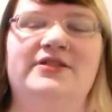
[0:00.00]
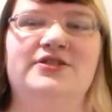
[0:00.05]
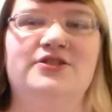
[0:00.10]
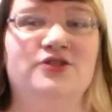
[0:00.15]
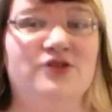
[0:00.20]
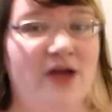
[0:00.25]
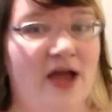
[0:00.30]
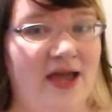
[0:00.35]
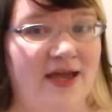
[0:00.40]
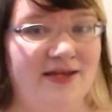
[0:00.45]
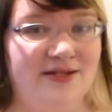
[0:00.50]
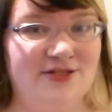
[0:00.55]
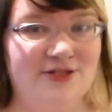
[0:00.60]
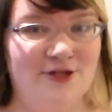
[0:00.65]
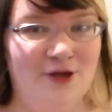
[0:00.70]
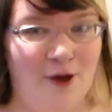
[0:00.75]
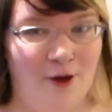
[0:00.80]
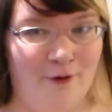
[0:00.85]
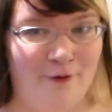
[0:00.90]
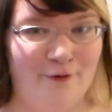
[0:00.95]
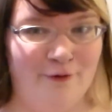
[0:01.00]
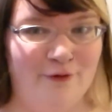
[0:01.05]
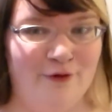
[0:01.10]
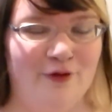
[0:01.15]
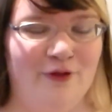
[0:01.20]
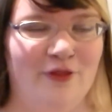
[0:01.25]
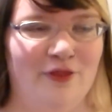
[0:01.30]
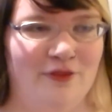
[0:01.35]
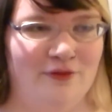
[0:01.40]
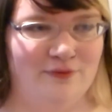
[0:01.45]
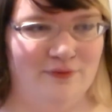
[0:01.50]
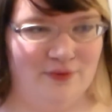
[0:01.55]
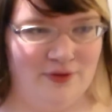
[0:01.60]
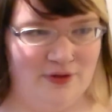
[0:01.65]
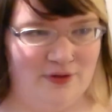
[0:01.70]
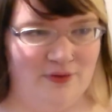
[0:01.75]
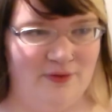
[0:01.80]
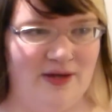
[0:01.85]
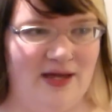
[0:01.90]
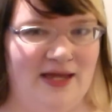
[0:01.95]
was trying to go
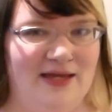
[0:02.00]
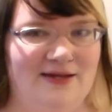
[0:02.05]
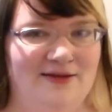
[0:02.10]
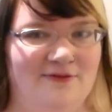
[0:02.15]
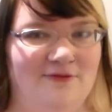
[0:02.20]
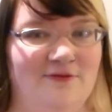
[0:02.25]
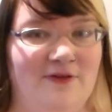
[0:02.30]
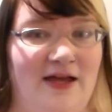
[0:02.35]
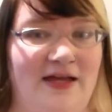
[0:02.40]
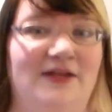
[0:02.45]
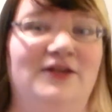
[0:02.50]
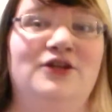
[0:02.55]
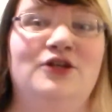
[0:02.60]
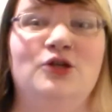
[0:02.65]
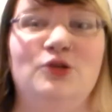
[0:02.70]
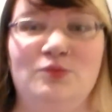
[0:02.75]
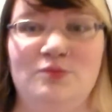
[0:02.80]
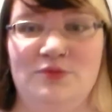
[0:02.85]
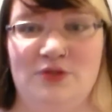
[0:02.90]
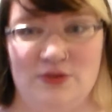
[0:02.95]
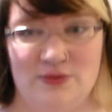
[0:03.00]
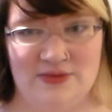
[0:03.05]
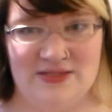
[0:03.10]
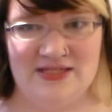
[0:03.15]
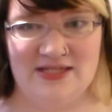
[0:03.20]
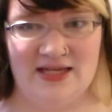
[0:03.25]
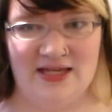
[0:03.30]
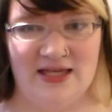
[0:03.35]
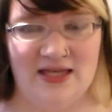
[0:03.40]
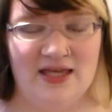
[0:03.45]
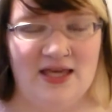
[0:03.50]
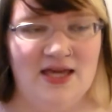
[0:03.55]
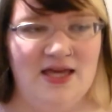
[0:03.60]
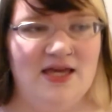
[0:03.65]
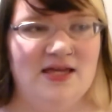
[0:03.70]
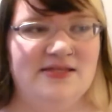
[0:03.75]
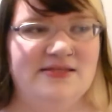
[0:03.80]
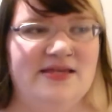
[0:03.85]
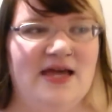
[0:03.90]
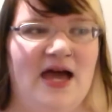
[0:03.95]
through and find new music
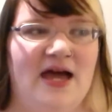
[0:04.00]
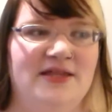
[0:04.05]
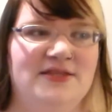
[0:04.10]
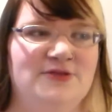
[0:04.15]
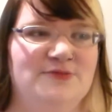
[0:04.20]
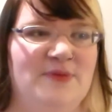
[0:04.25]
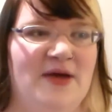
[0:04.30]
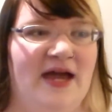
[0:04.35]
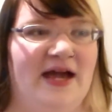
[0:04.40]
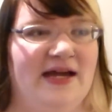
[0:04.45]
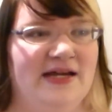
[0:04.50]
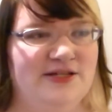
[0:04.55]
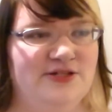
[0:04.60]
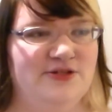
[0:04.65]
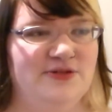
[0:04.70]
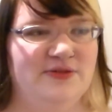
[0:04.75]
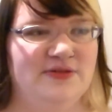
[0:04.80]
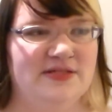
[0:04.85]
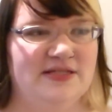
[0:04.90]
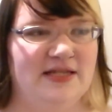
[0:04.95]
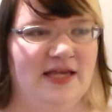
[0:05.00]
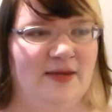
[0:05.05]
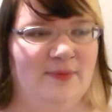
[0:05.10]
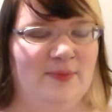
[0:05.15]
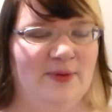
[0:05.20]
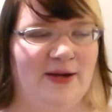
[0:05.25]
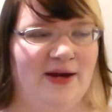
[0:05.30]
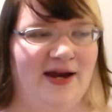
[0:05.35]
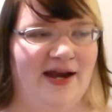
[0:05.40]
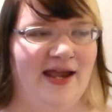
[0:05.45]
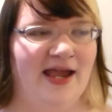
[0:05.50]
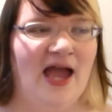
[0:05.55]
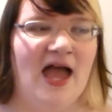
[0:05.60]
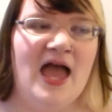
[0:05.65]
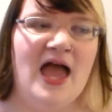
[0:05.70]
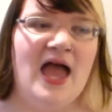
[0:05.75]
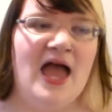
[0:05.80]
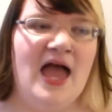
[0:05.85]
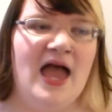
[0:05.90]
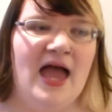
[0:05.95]
to add to my iTunes library,
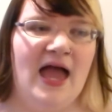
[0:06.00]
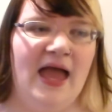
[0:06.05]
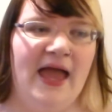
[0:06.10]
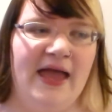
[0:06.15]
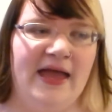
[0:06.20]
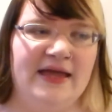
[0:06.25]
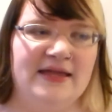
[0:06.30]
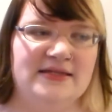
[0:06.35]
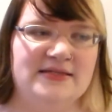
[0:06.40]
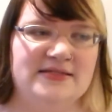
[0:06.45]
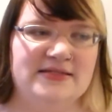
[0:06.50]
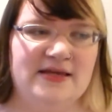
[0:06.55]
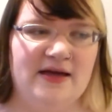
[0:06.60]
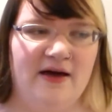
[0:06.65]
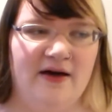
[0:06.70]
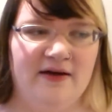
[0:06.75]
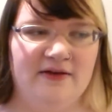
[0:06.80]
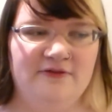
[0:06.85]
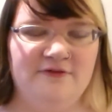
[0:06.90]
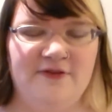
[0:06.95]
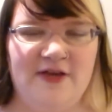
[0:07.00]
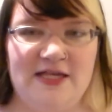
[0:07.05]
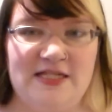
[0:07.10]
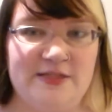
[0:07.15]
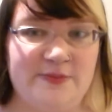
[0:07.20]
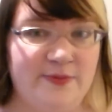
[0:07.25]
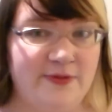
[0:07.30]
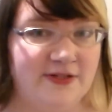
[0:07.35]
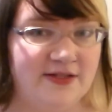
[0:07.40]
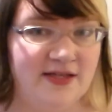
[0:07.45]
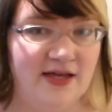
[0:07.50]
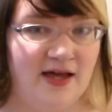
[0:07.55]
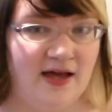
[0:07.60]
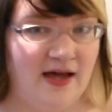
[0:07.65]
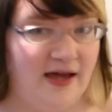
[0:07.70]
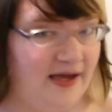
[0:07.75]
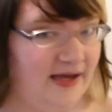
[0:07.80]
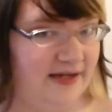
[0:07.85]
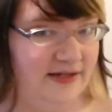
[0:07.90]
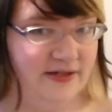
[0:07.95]
and on Facebook
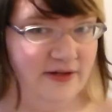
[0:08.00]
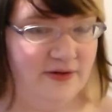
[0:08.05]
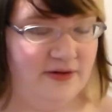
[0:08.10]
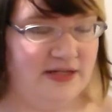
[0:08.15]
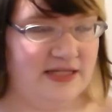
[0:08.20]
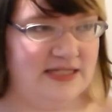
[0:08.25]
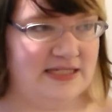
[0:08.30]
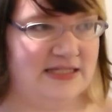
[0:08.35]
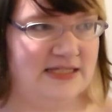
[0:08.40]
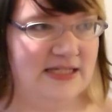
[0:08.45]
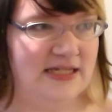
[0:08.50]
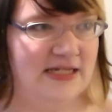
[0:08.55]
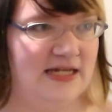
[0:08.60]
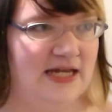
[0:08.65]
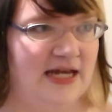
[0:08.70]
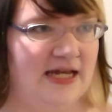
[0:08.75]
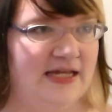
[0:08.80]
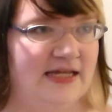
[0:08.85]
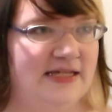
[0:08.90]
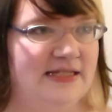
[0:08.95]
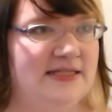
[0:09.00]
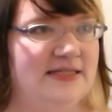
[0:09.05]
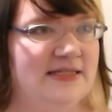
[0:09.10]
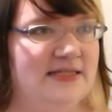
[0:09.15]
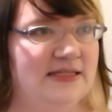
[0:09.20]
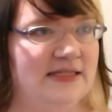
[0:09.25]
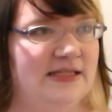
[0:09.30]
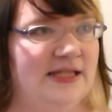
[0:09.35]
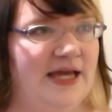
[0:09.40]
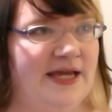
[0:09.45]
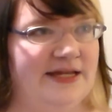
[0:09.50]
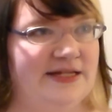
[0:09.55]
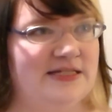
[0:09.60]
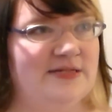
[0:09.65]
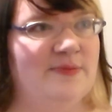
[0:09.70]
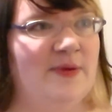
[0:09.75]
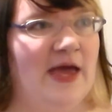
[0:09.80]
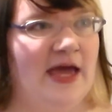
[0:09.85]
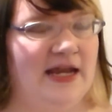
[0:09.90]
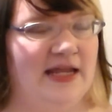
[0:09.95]
I noticed that I had still
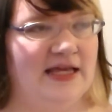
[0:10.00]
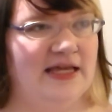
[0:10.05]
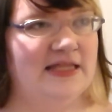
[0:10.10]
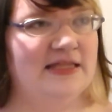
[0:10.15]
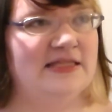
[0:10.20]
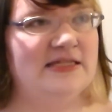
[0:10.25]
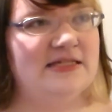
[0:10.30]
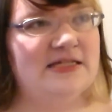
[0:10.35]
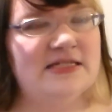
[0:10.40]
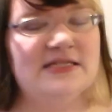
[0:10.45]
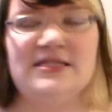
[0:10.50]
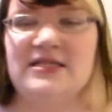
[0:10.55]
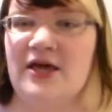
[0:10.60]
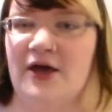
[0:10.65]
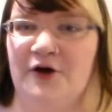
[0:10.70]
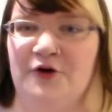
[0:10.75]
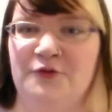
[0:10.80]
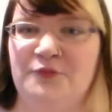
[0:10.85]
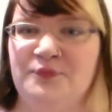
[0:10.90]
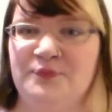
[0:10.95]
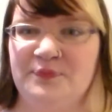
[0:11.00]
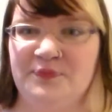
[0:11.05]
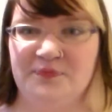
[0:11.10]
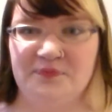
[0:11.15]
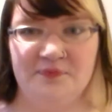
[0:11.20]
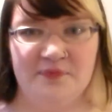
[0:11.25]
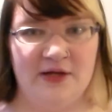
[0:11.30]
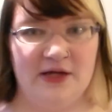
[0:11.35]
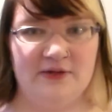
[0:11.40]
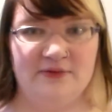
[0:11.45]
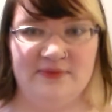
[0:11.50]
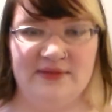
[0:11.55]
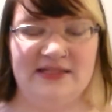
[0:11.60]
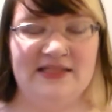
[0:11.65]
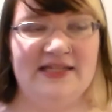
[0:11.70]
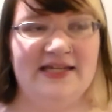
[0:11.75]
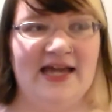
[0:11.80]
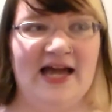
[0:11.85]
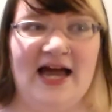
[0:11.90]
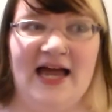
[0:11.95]
liked Panic at the Disco, but
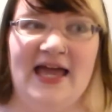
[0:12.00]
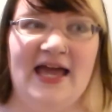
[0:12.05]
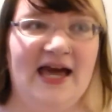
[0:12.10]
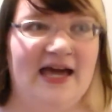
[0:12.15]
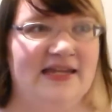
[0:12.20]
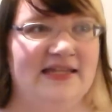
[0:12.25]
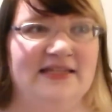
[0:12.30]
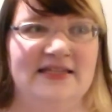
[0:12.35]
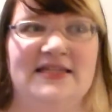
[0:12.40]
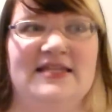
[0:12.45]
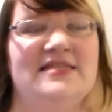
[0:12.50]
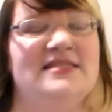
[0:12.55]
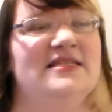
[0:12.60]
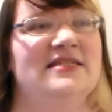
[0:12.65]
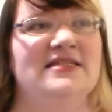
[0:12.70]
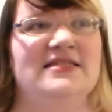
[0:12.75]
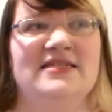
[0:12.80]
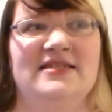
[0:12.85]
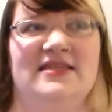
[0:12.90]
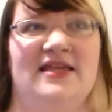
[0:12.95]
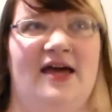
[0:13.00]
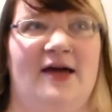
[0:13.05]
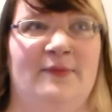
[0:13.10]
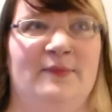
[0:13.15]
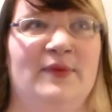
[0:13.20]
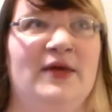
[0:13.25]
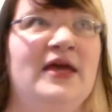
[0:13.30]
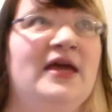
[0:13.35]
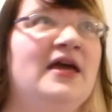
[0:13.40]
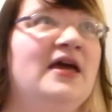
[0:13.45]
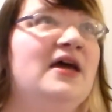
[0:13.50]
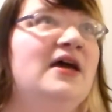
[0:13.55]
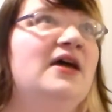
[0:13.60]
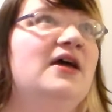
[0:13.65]
really I hadn't listened to them